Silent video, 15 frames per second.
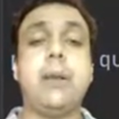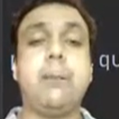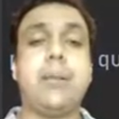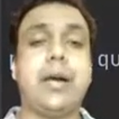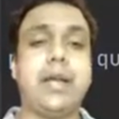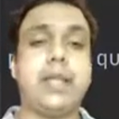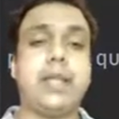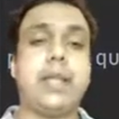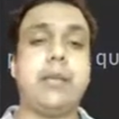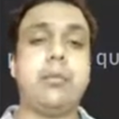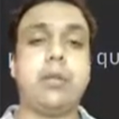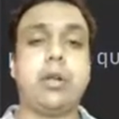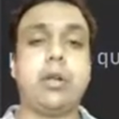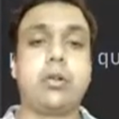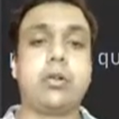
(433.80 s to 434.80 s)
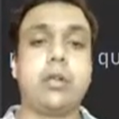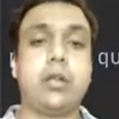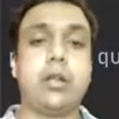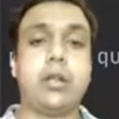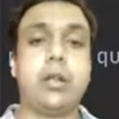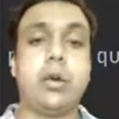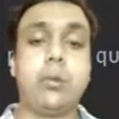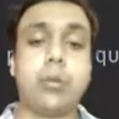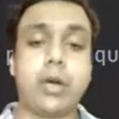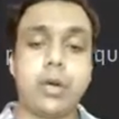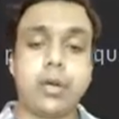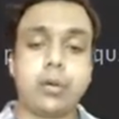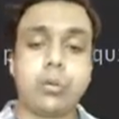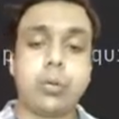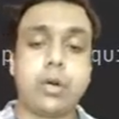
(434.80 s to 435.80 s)
pygame.quit. Now
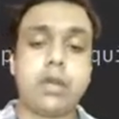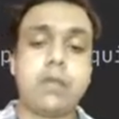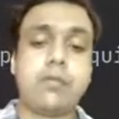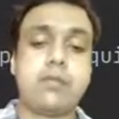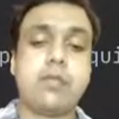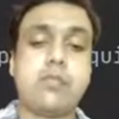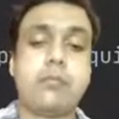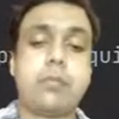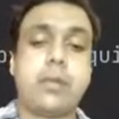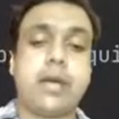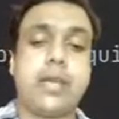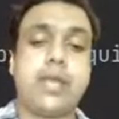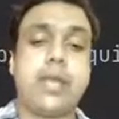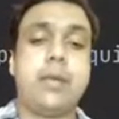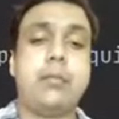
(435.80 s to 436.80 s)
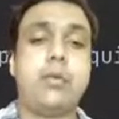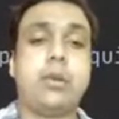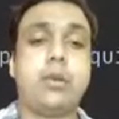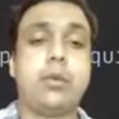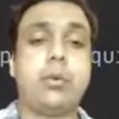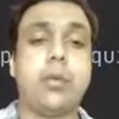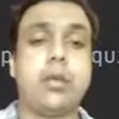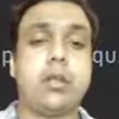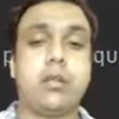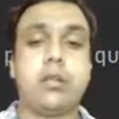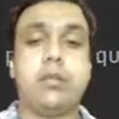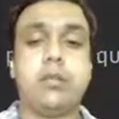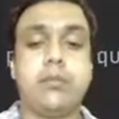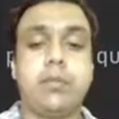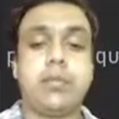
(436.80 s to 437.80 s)
what is this pygame.quit?
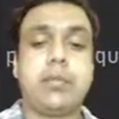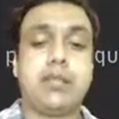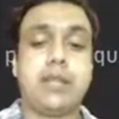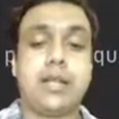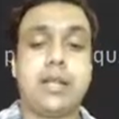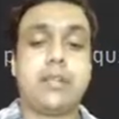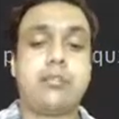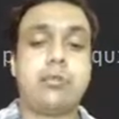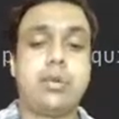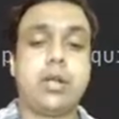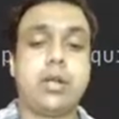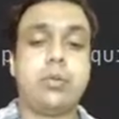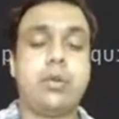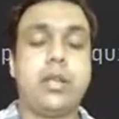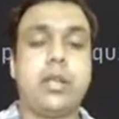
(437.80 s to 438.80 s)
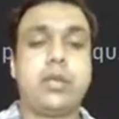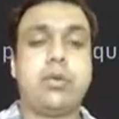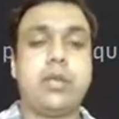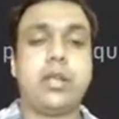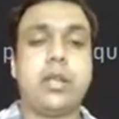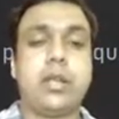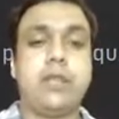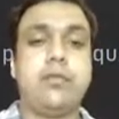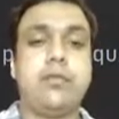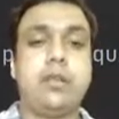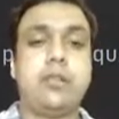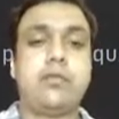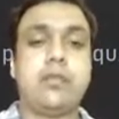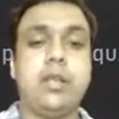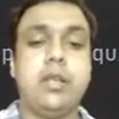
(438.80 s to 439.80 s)
That's what I would like to tell you
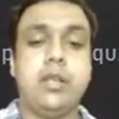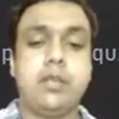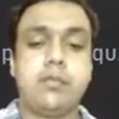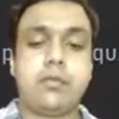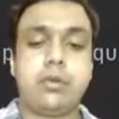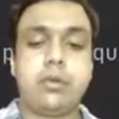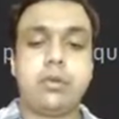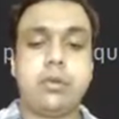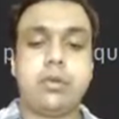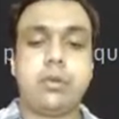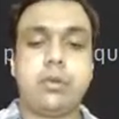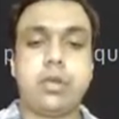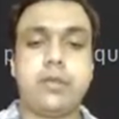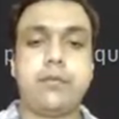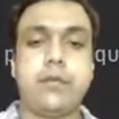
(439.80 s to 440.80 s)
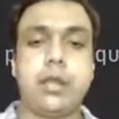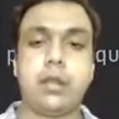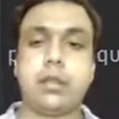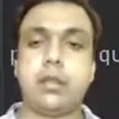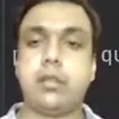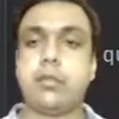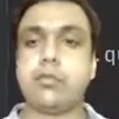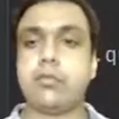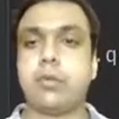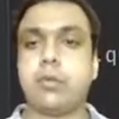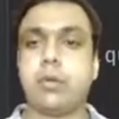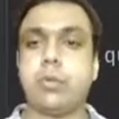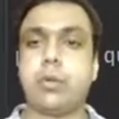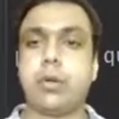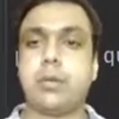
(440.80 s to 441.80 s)
first. So if I'll run this
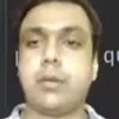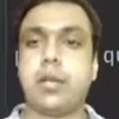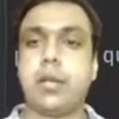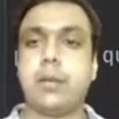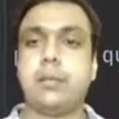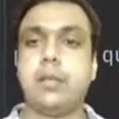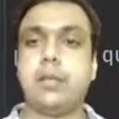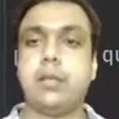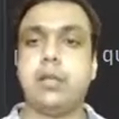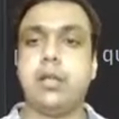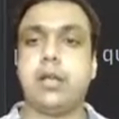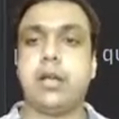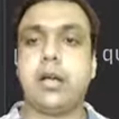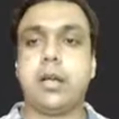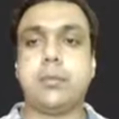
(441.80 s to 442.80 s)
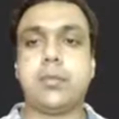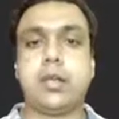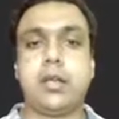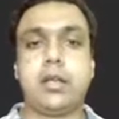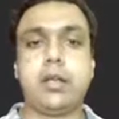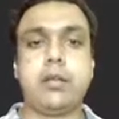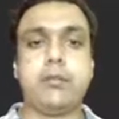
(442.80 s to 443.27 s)
code, what will happen? I'm getting a